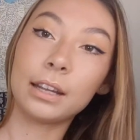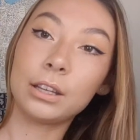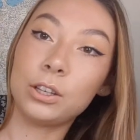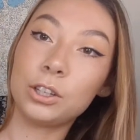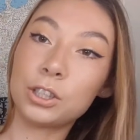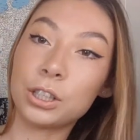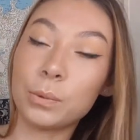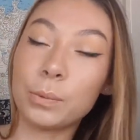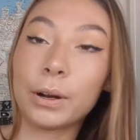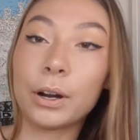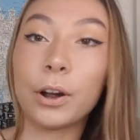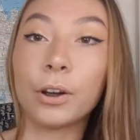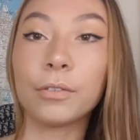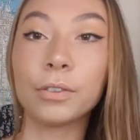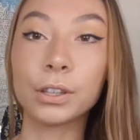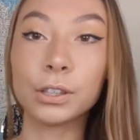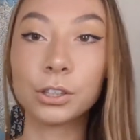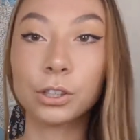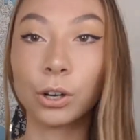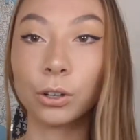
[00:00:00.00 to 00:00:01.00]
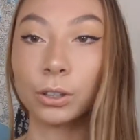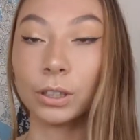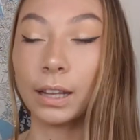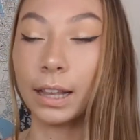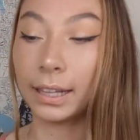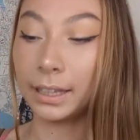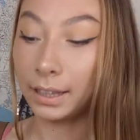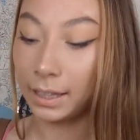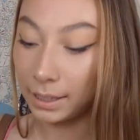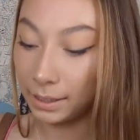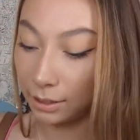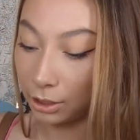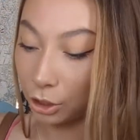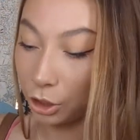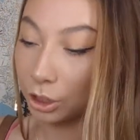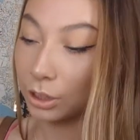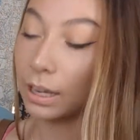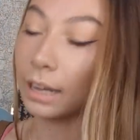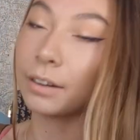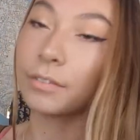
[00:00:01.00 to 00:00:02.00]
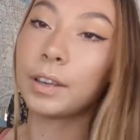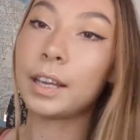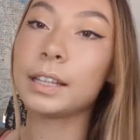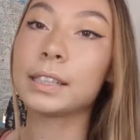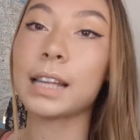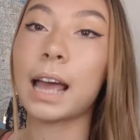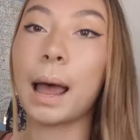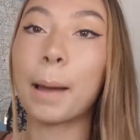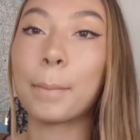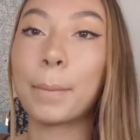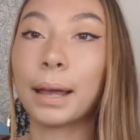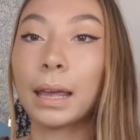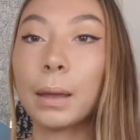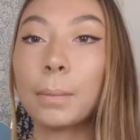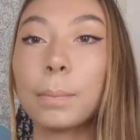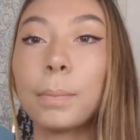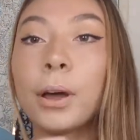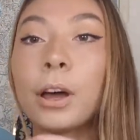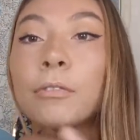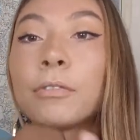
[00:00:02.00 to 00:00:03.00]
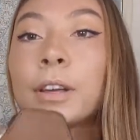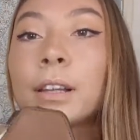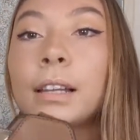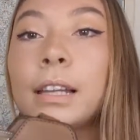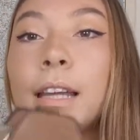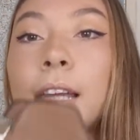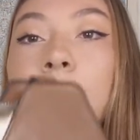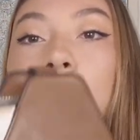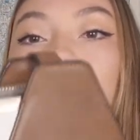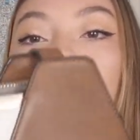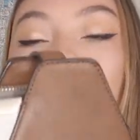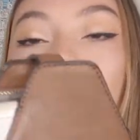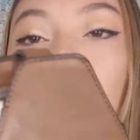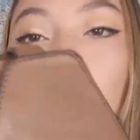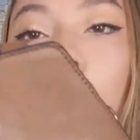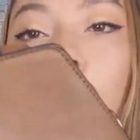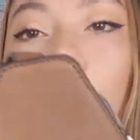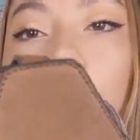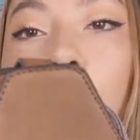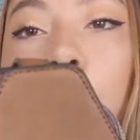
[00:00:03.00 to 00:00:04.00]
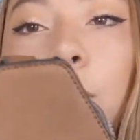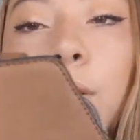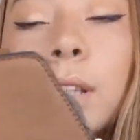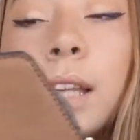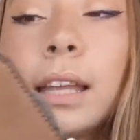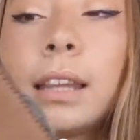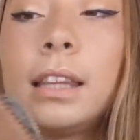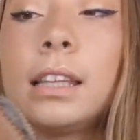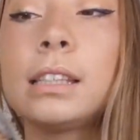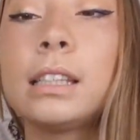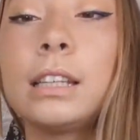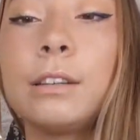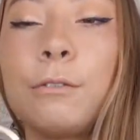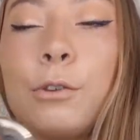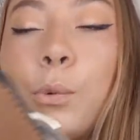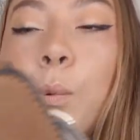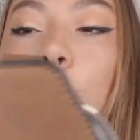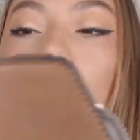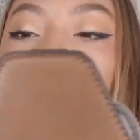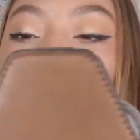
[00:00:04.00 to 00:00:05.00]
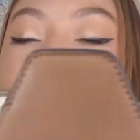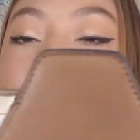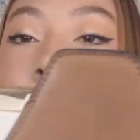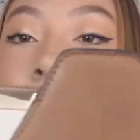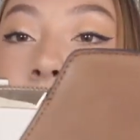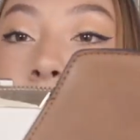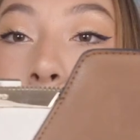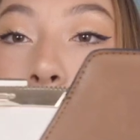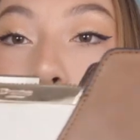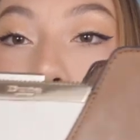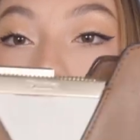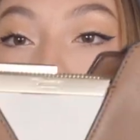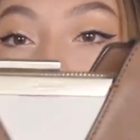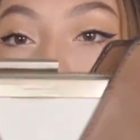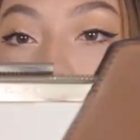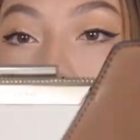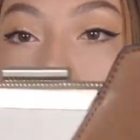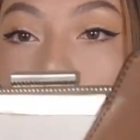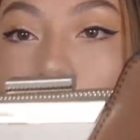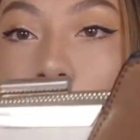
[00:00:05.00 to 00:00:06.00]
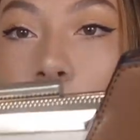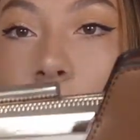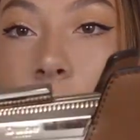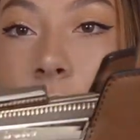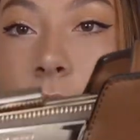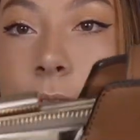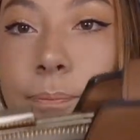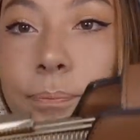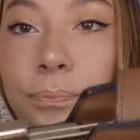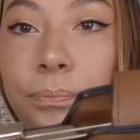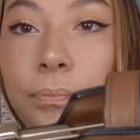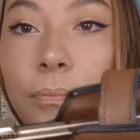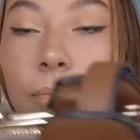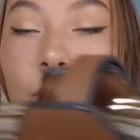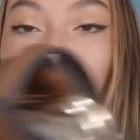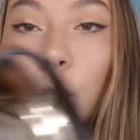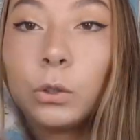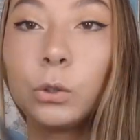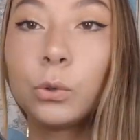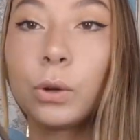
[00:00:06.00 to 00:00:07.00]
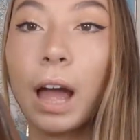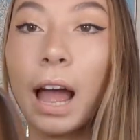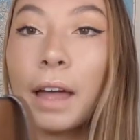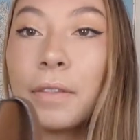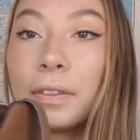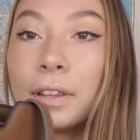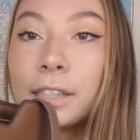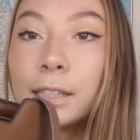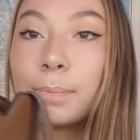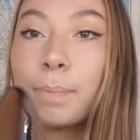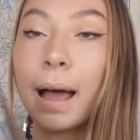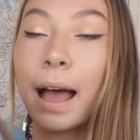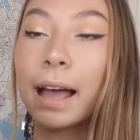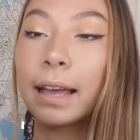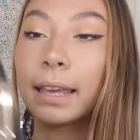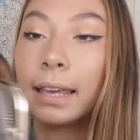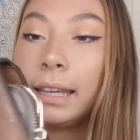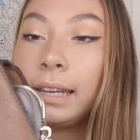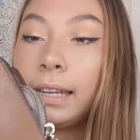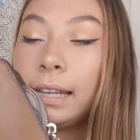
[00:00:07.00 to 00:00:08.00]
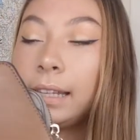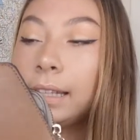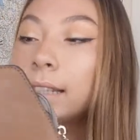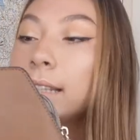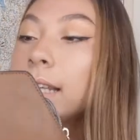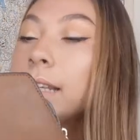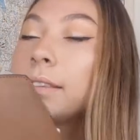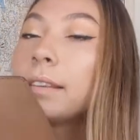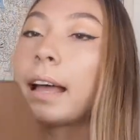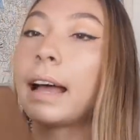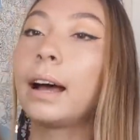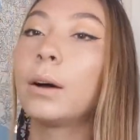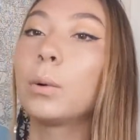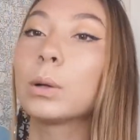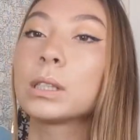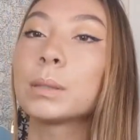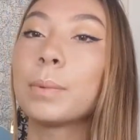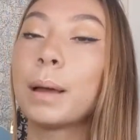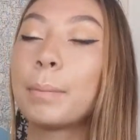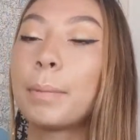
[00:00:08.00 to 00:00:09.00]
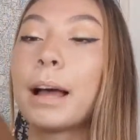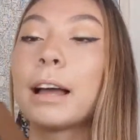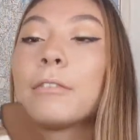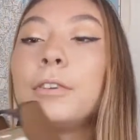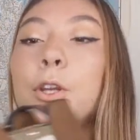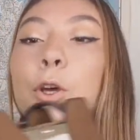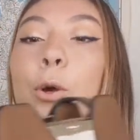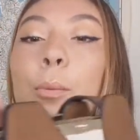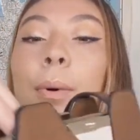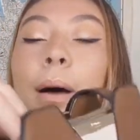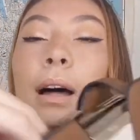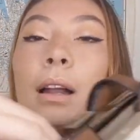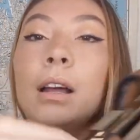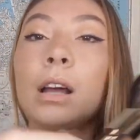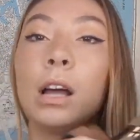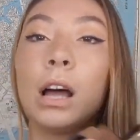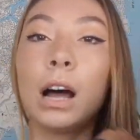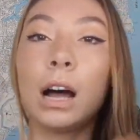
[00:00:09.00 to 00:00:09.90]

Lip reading: and I usually wear it over the shoulder like this and it just kind of hits at my hip perfectly. It looks like this, and if you want an in-depth like look at this bag, it is in that what's my bag video. But